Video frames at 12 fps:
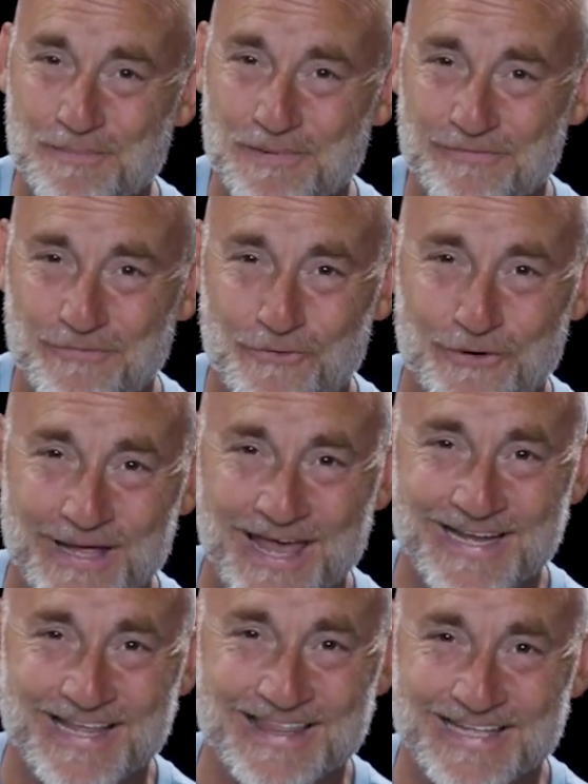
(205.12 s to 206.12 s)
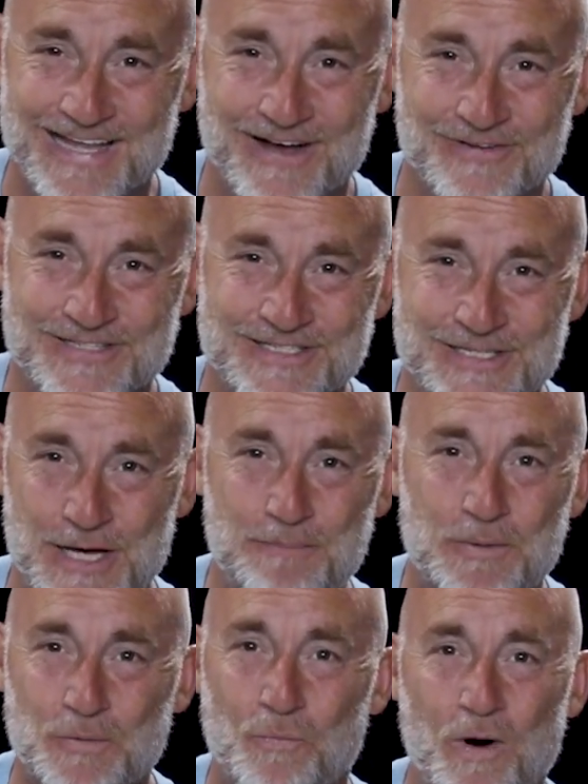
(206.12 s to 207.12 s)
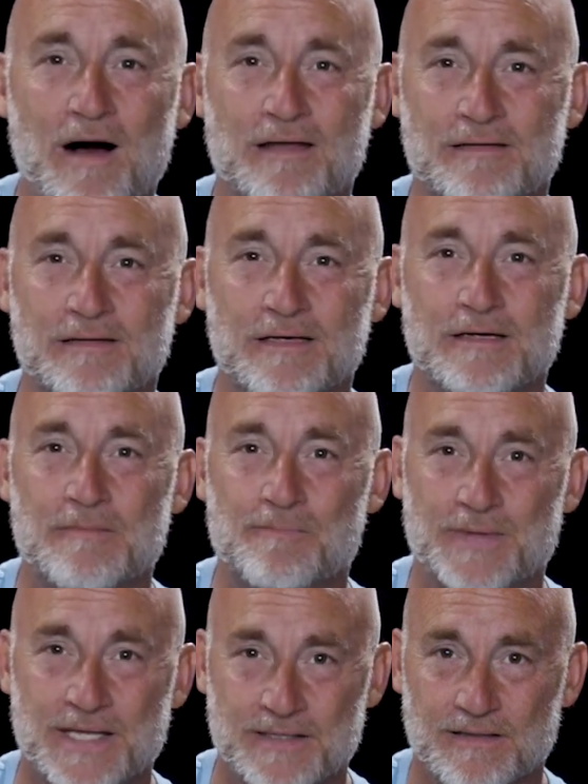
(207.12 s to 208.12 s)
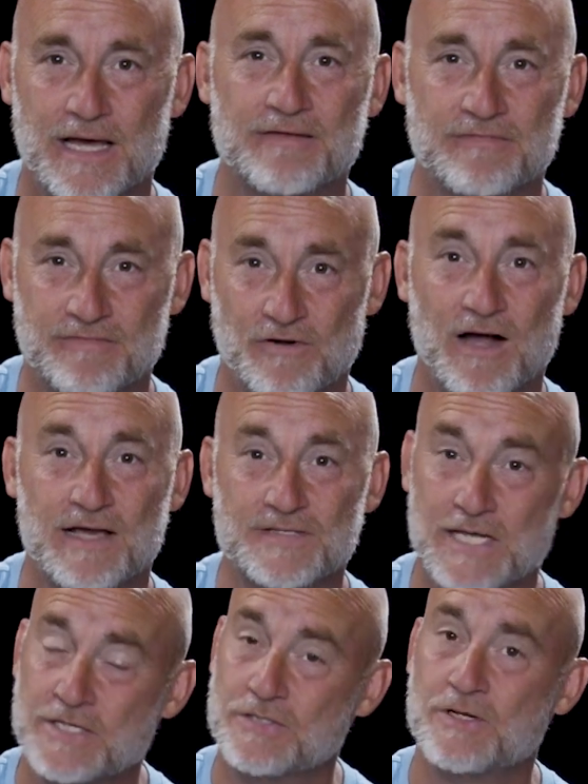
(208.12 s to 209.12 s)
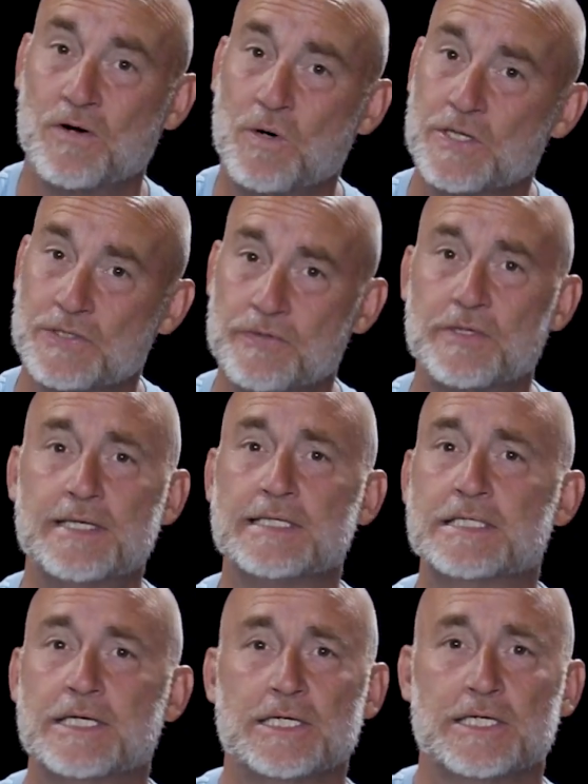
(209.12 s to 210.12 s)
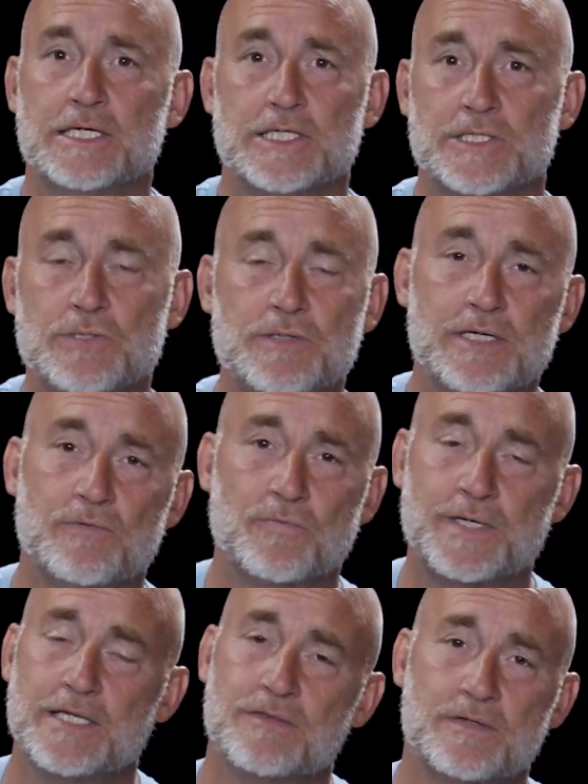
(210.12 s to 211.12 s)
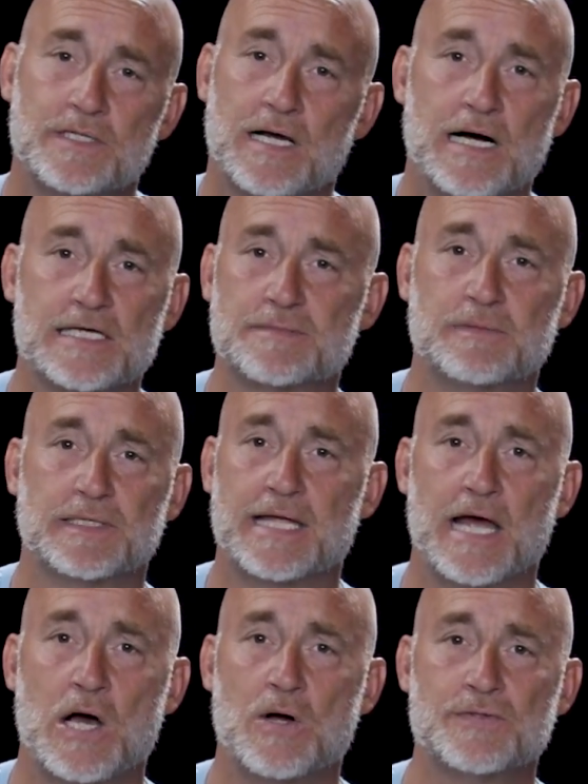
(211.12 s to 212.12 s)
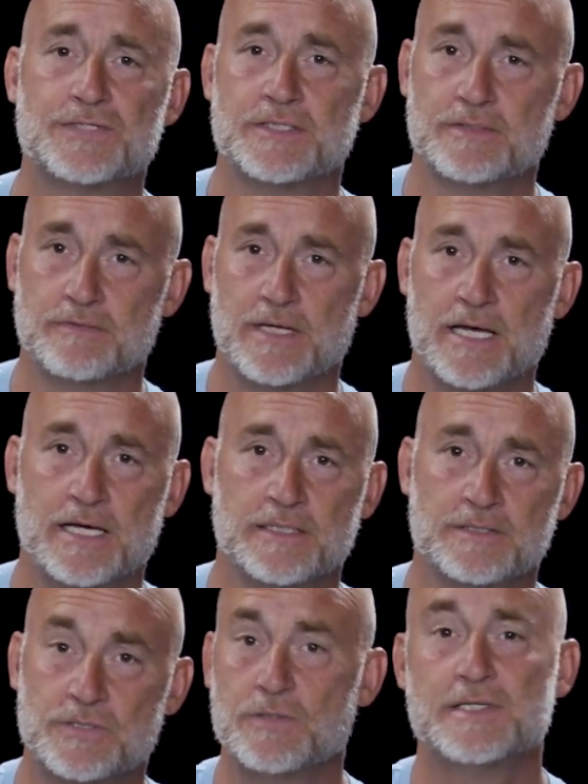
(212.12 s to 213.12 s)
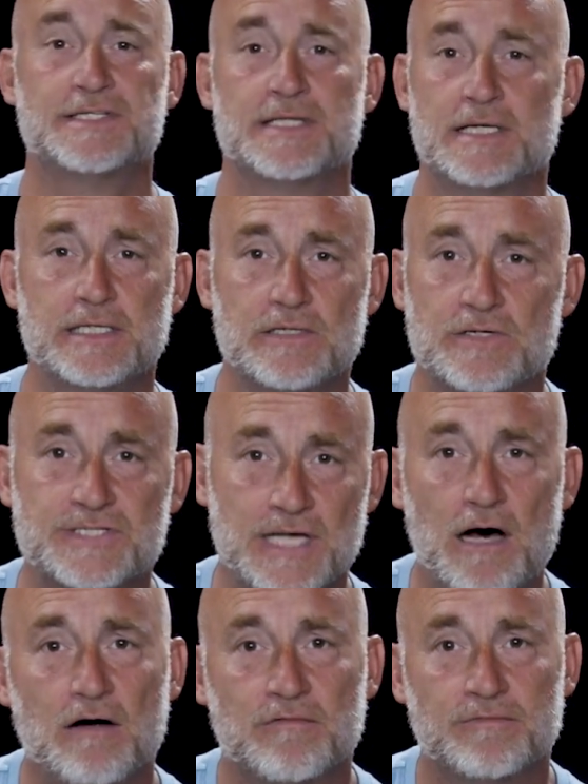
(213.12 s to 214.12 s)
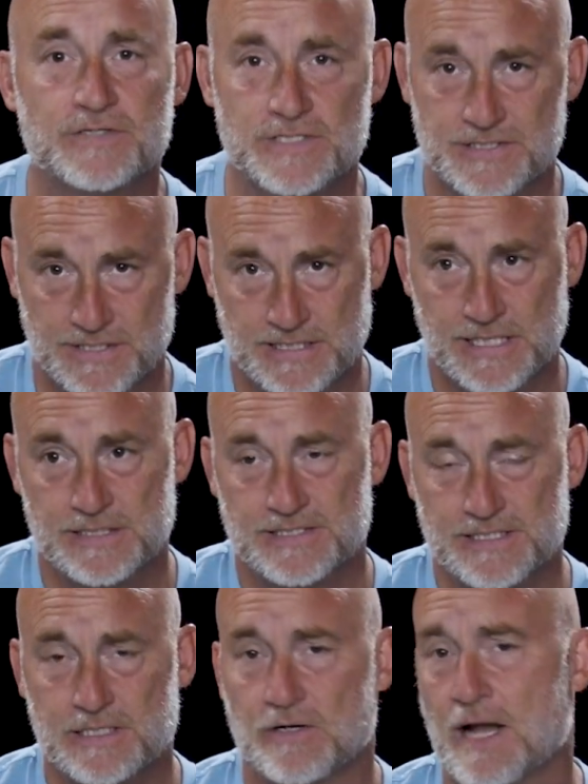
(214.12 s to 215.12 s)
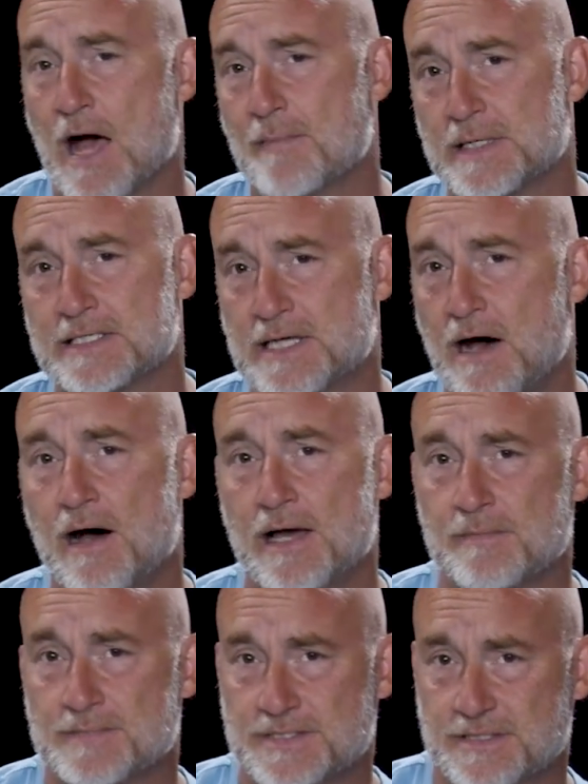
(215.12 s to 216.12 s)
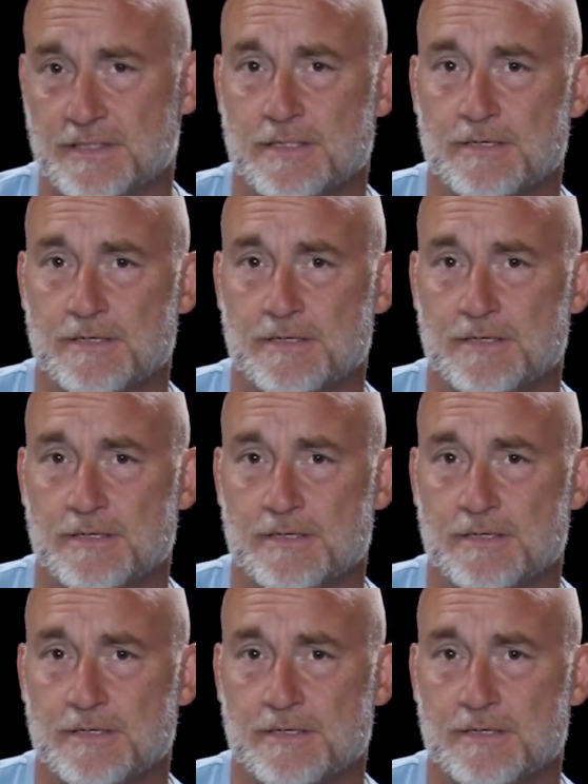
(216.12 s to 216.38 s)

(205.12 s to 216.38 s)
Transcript: before anything else. Number one, in the life of Christ. And you know what? You can you can read through the gospel accounts and, and do the study yourself. Just consider how many times